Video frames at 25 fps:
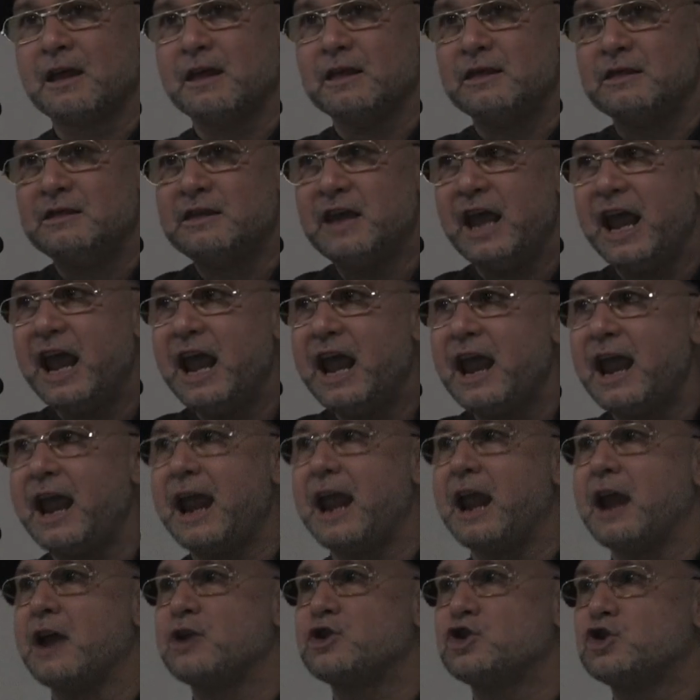
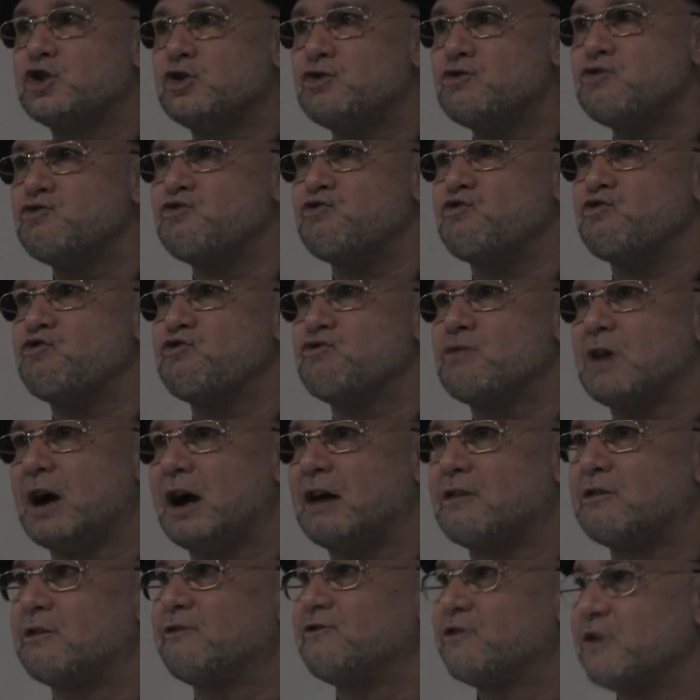They too
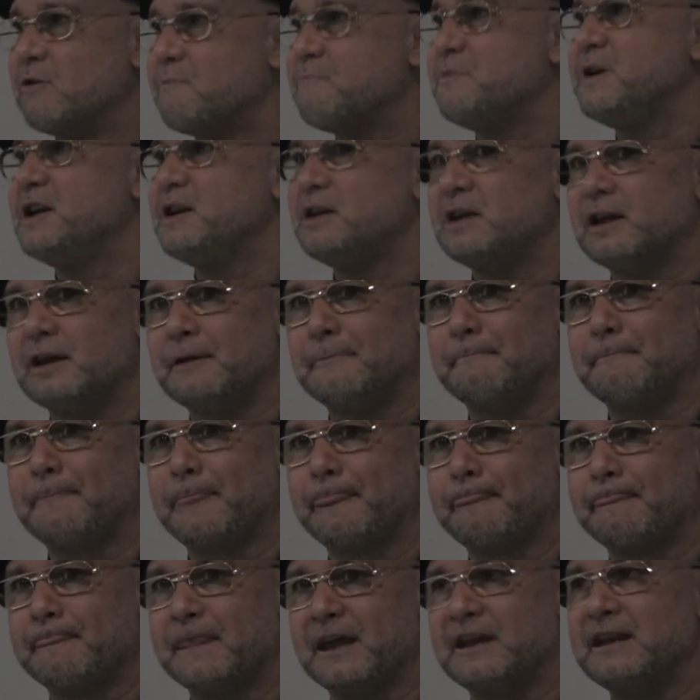are of the opinion
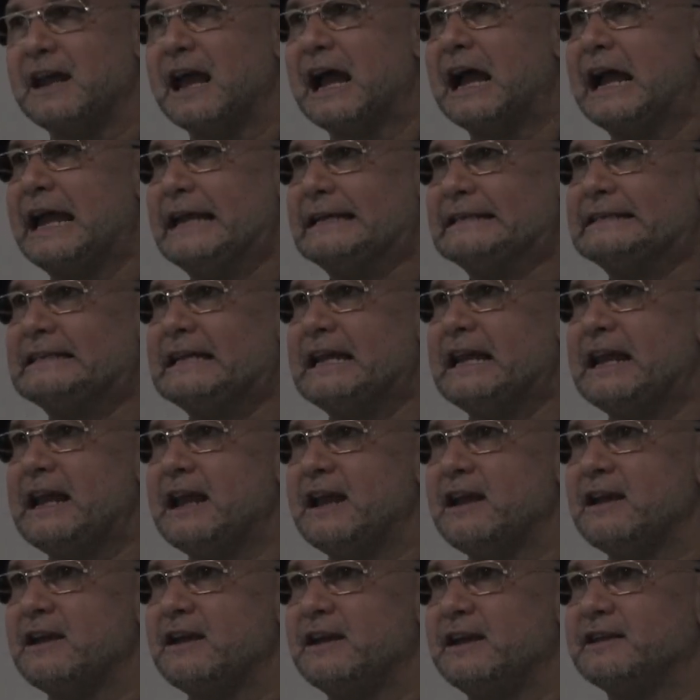that the
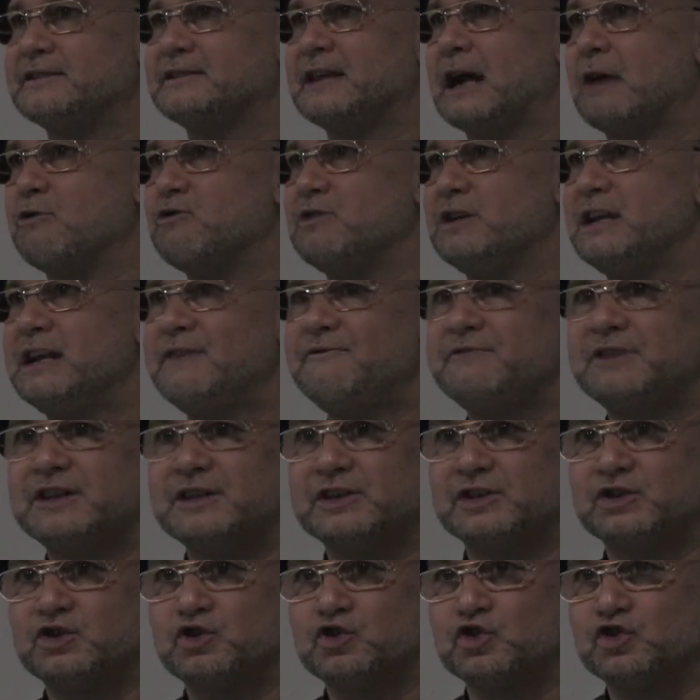ICA is outlived
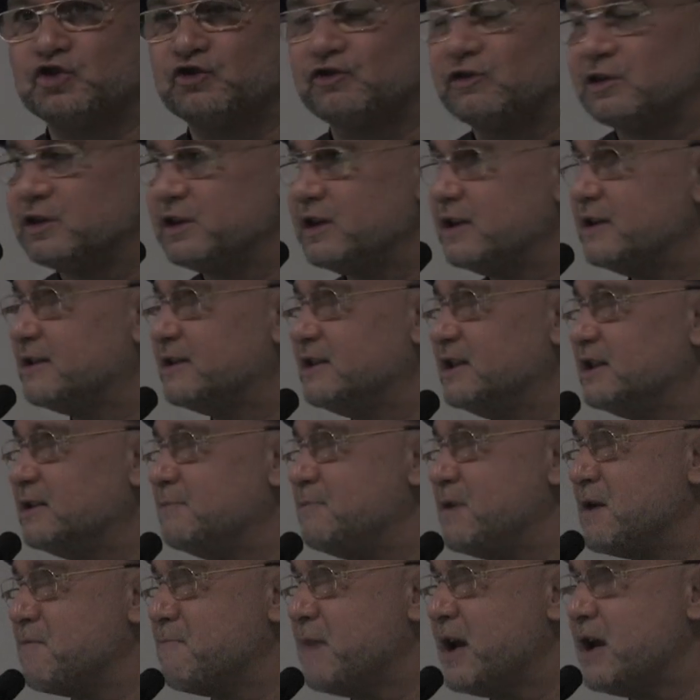its usefulness, is
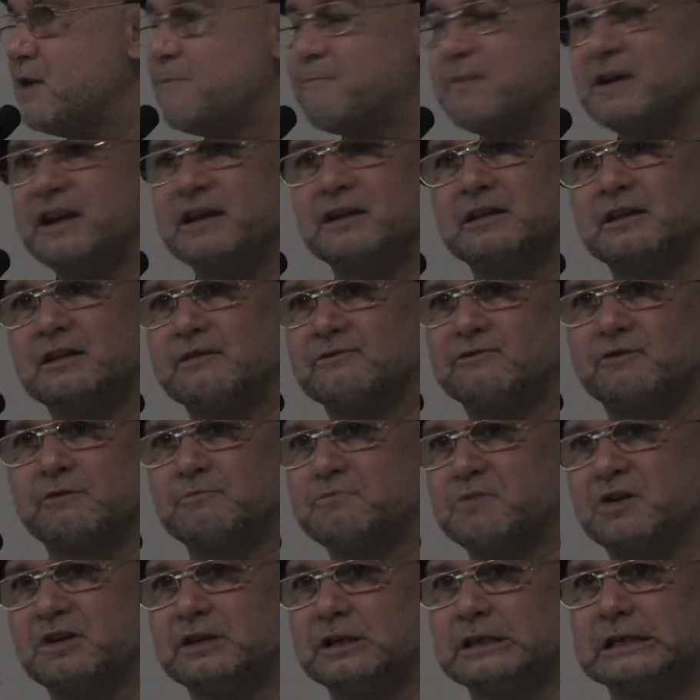being manipulated for
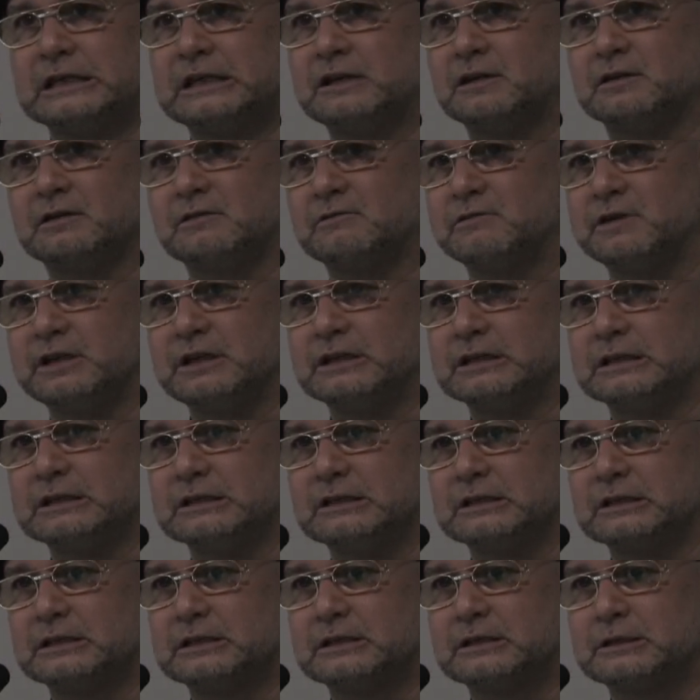political
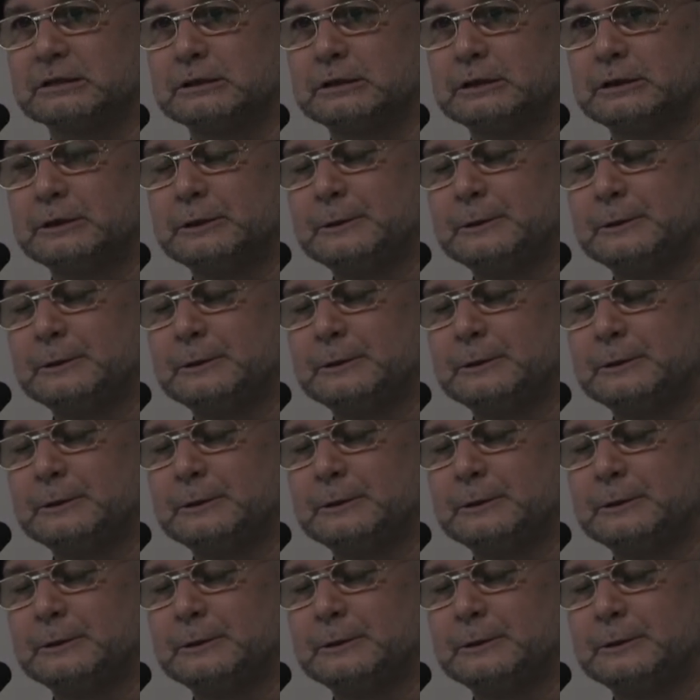reasons.